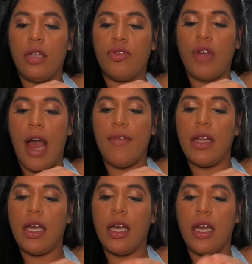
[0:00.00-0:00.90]

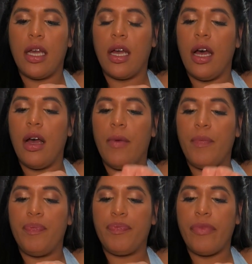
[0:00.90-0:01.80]
traveling,
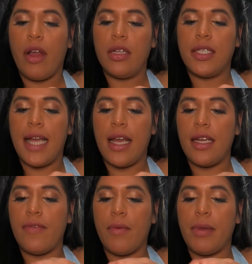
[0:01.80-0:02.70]
staying
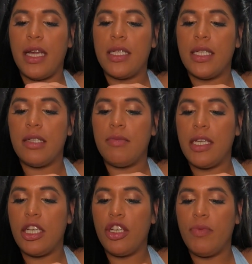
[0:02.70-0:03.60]
different places,
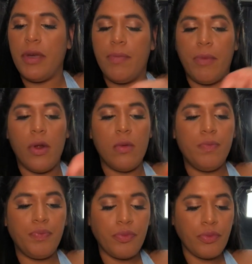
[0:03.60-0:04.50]
meeting new people.
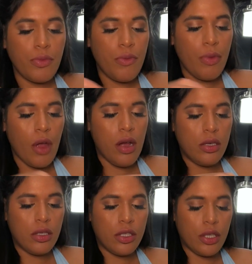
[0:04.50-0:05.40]

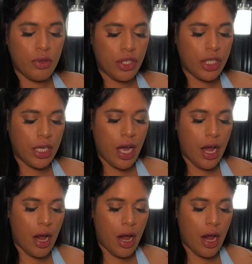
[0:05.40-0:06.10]
So she,